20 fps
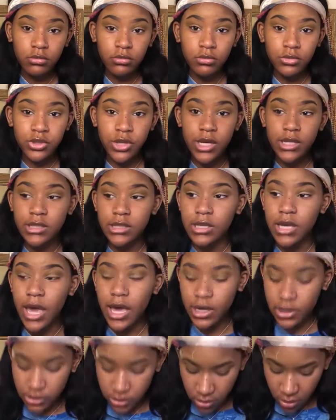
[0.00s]
Jay-Z
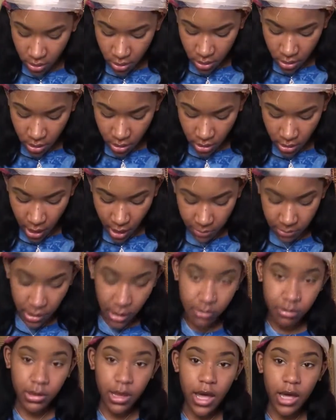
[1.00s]
had a song, I'm
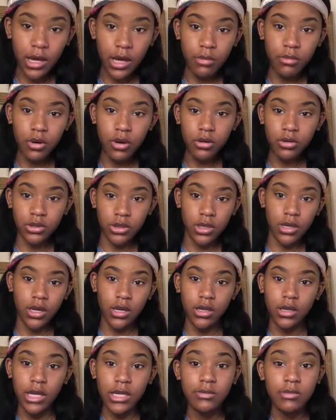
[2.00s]
Not Black, I'm
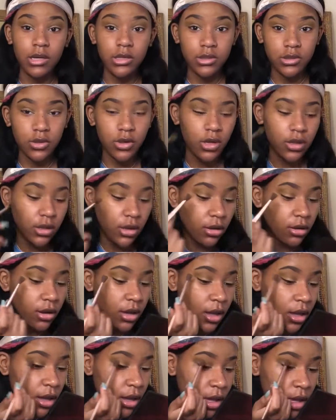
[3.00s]
OJ. That's my song though.
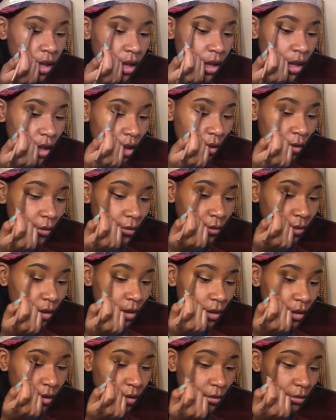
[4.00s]

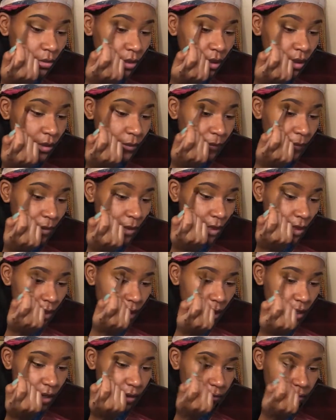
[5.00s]
But yeah,
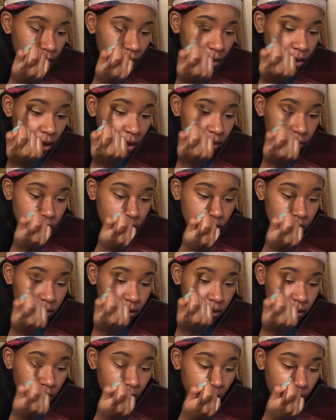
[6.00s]
I never really
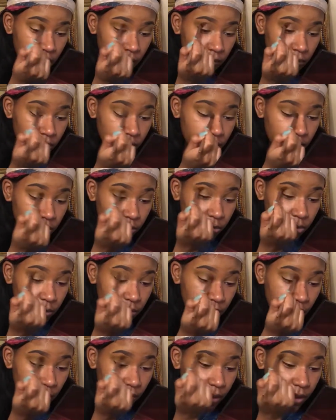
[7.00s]
understood. Like, I never knew. But
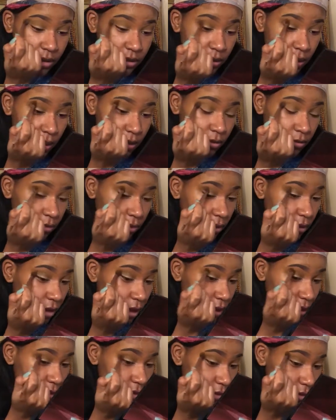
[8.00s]
when I watched that
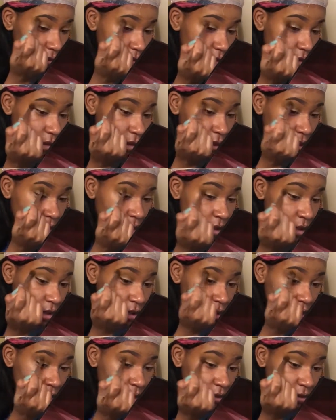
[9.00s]
case,
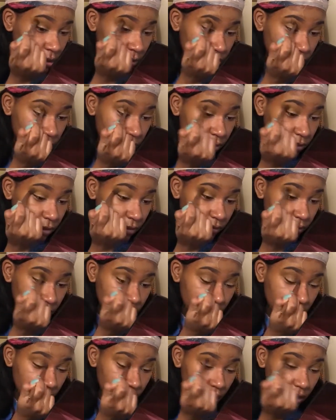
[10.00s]
the
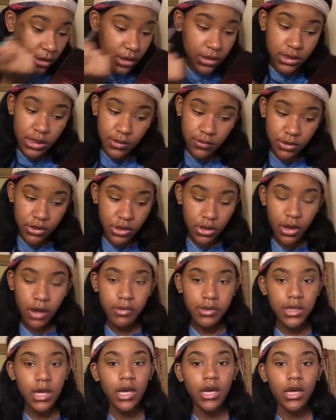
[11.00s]
TV show, I
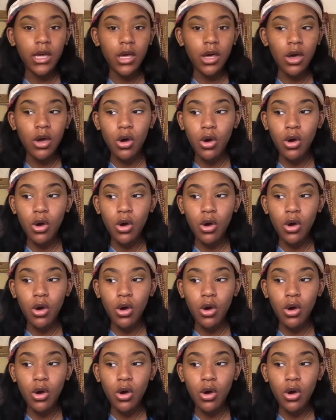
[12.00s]
was like,